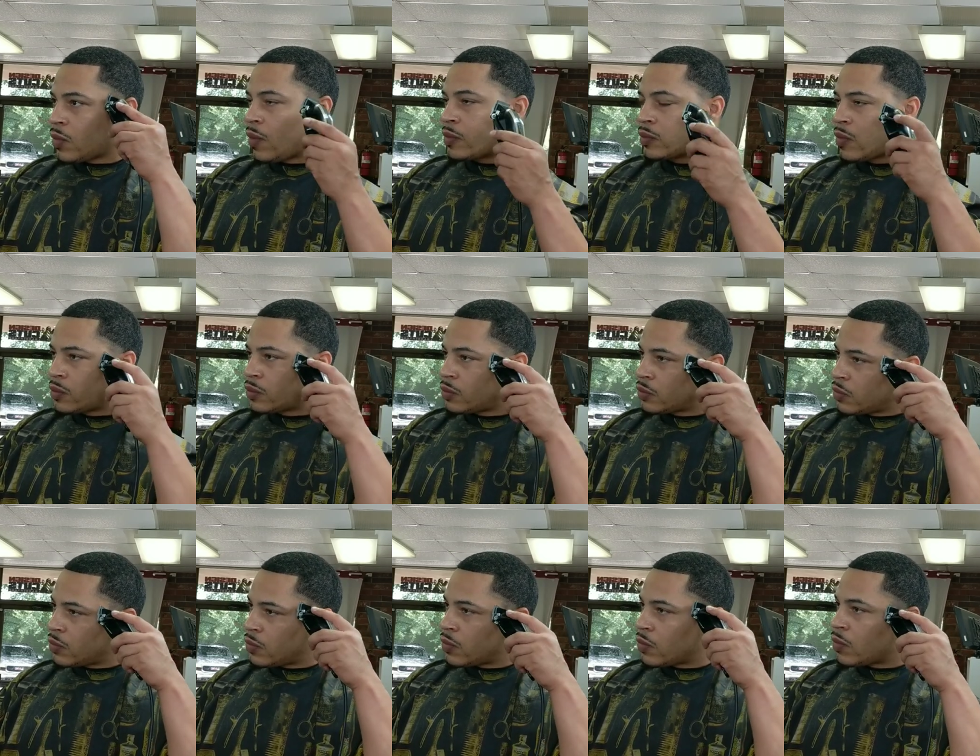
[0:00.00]
and
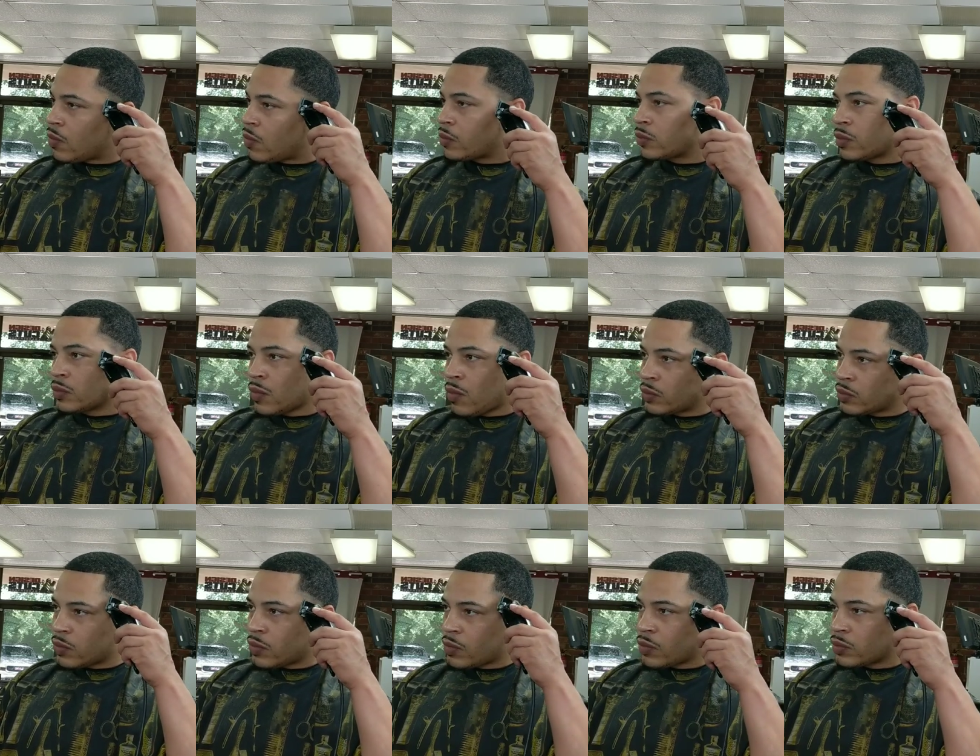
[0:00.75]
then in the
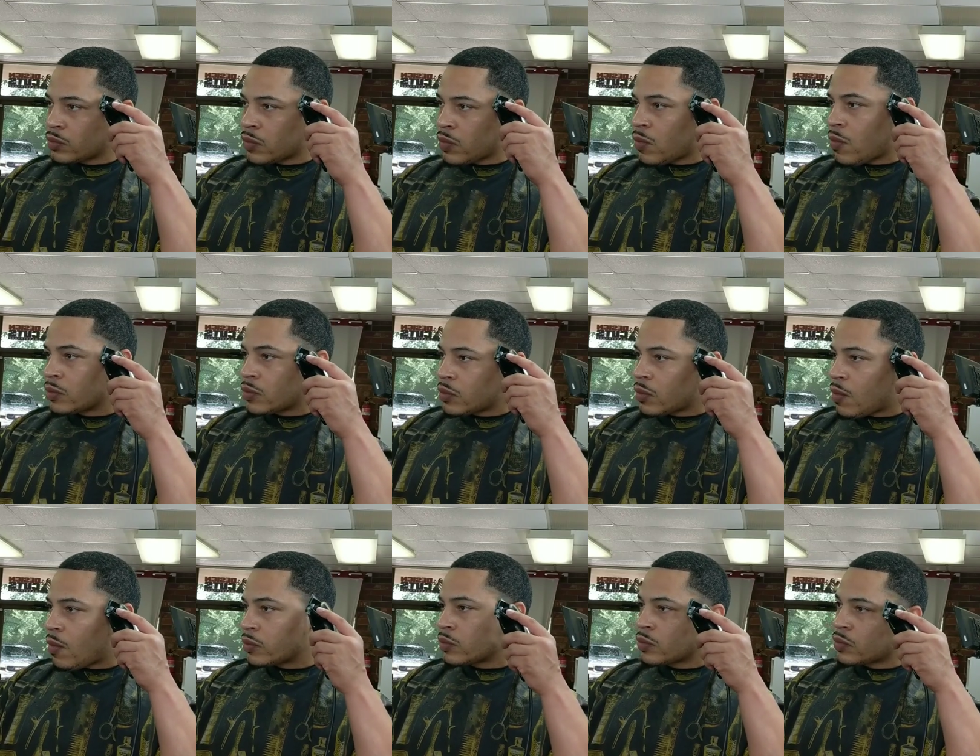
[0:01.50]
middle to
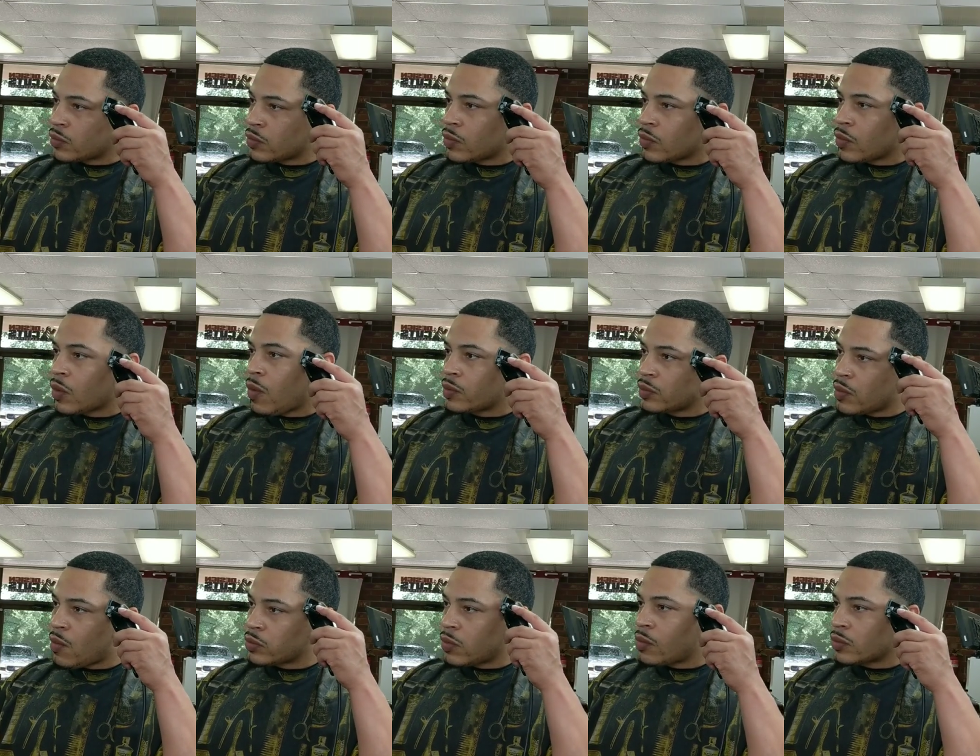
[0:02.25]
get that
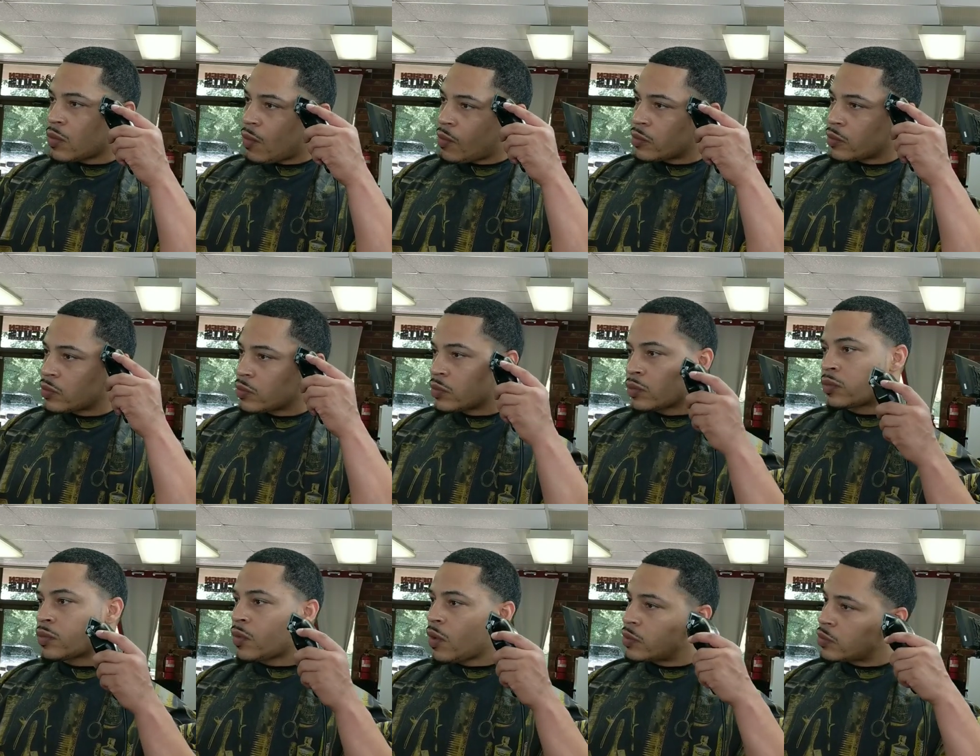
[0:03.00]

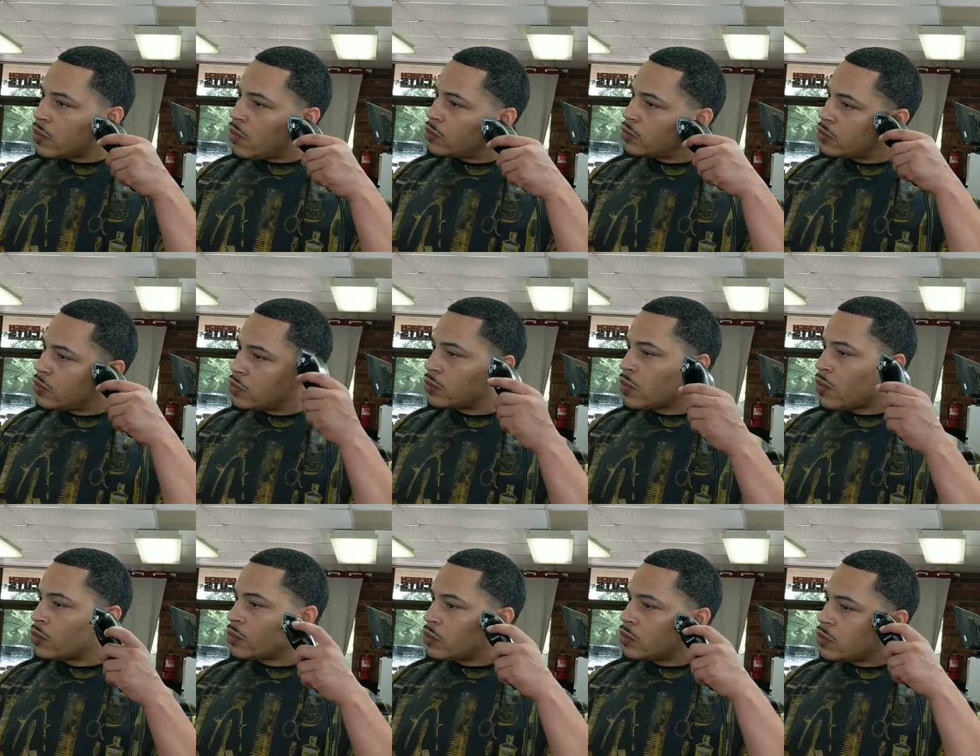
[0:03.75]
zero
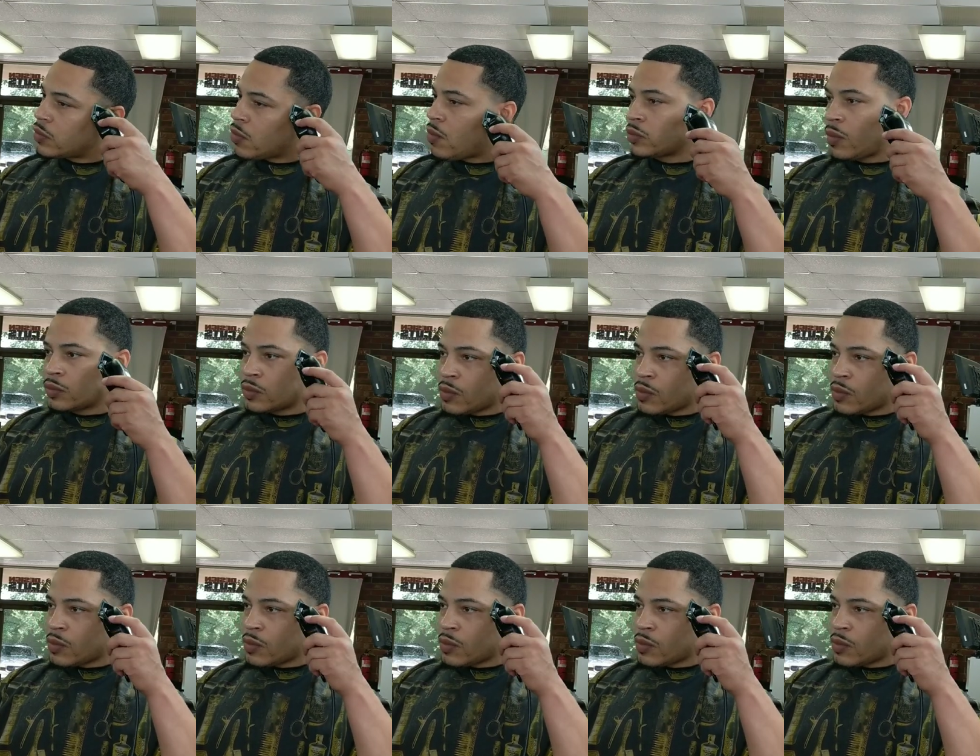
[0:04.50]
line out.